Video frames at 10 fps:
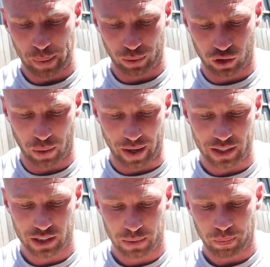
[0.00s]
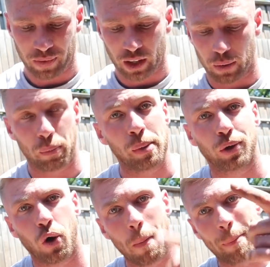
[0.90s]
people do is, when
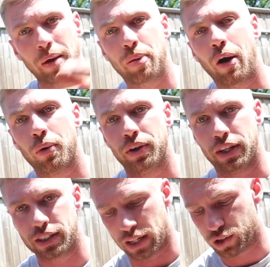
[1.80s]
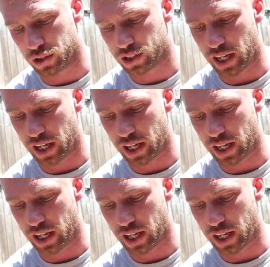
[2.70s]
people are going big power in these engines,